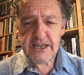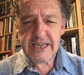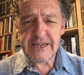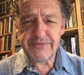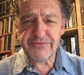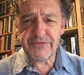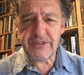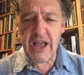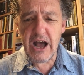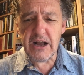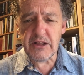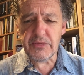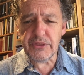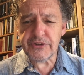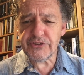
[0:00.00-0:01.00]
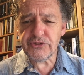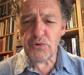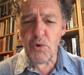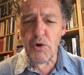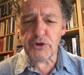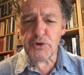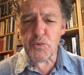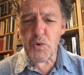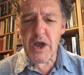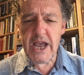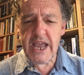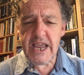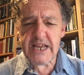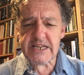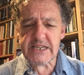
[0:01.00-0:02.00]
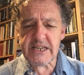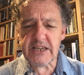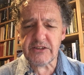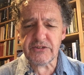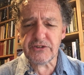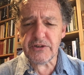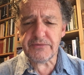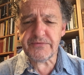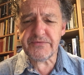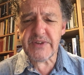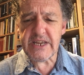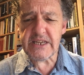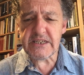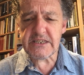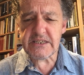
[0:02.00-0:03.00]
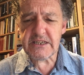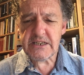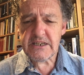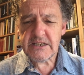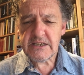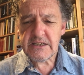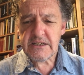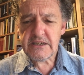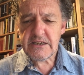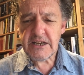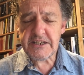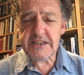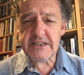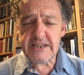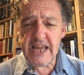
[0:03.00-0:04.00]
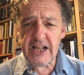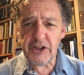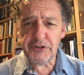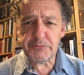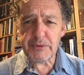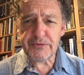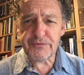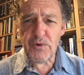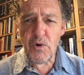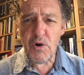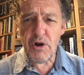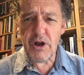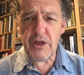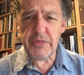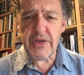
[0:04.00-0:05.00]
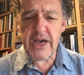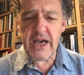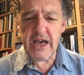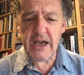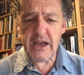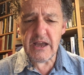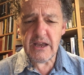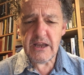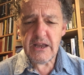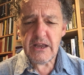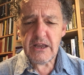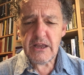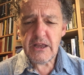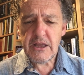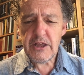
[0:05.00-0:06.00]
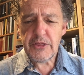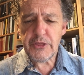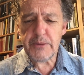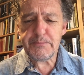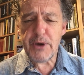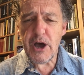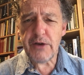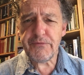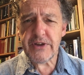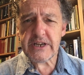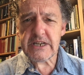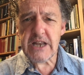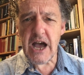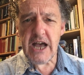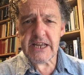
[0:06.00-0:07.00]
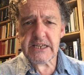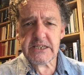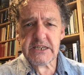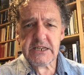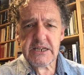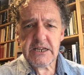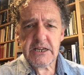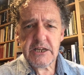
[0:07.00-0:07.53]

He flung the sword away and kissed her feet, and knelt before her there, the perfect knight